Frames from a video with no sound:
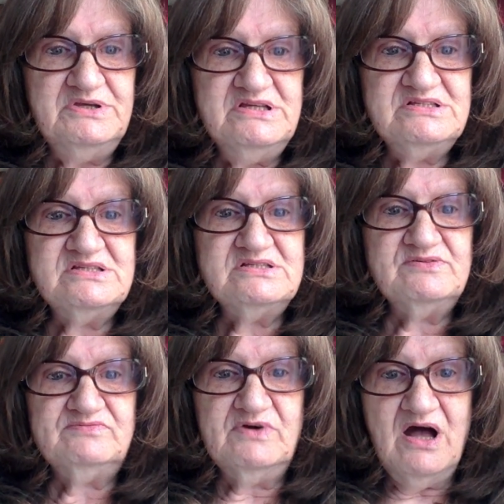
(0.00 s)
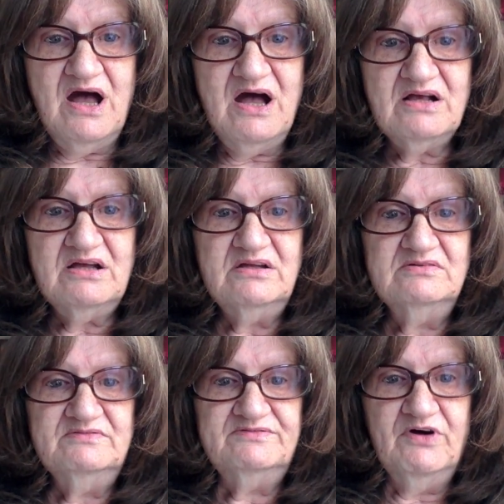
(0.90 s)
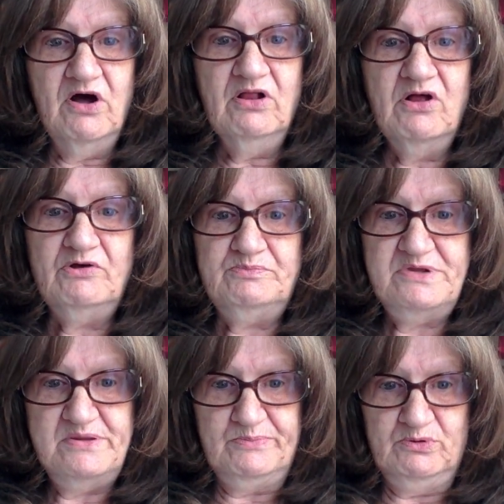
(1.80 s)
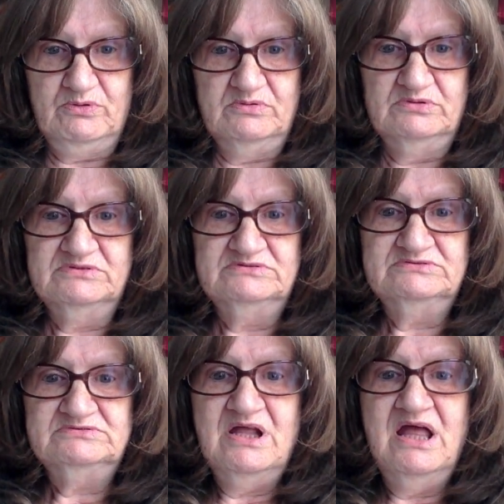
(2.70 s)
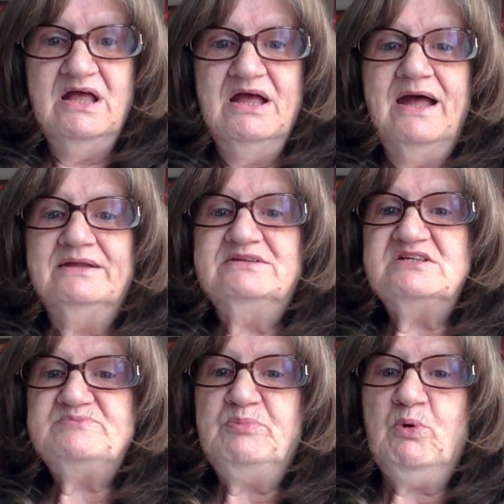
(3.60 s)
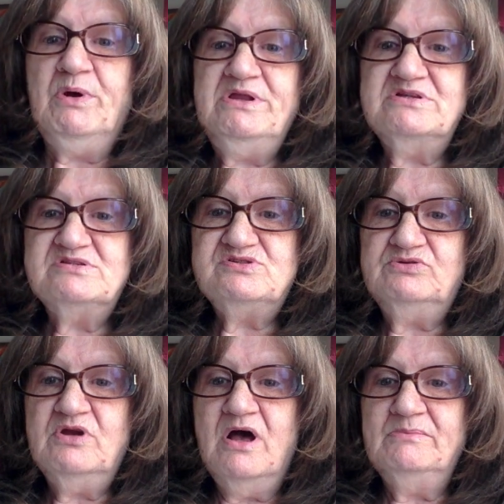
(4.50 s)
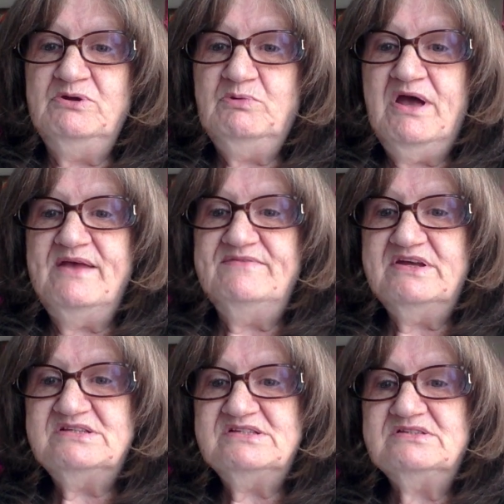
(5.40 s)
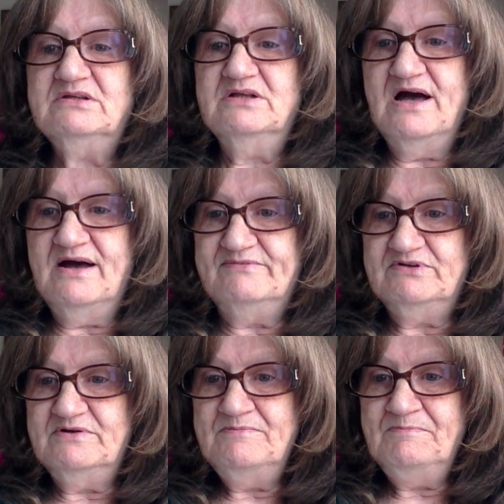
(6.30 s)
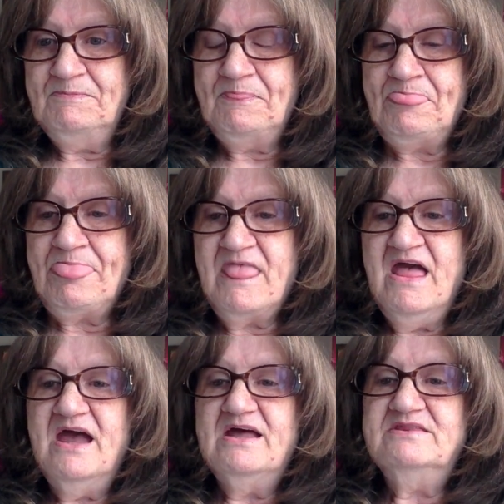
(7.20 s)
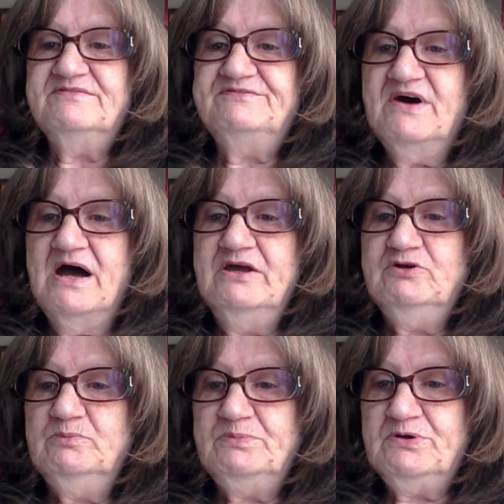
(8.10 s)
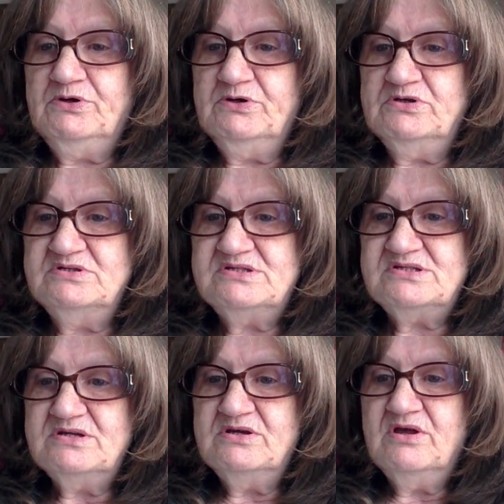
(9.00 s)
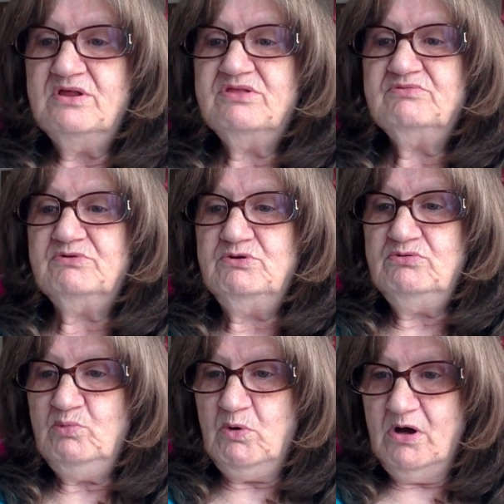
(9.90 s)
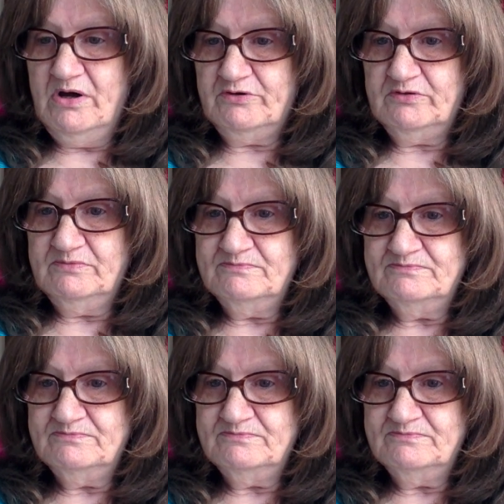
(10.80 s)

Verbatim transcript: pieces of rock fall on people. At this point, the tsunami wave hits the lava and the fire burns through the water